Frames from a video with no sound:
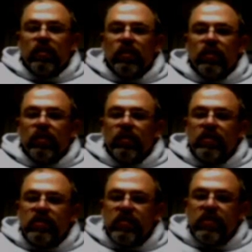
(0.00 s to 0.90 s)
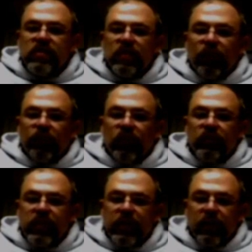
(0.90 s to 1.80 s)
the existence of a
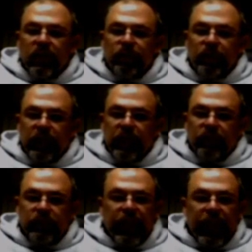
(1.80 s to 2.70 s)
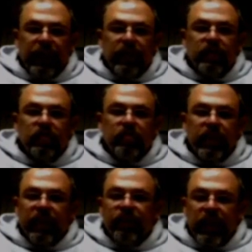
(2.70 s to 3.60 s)
frontier and of land
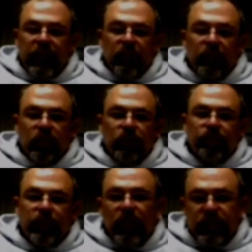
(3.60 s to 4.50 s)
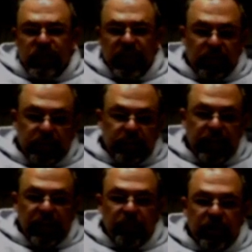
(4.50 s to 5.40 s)
being available, unsettled
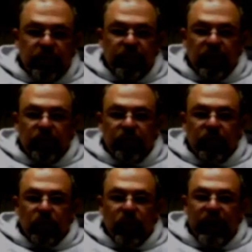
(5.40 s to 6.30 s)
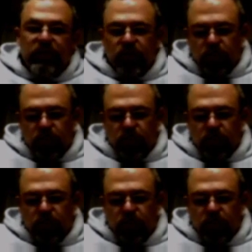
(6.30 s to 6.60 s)
land being available to the West,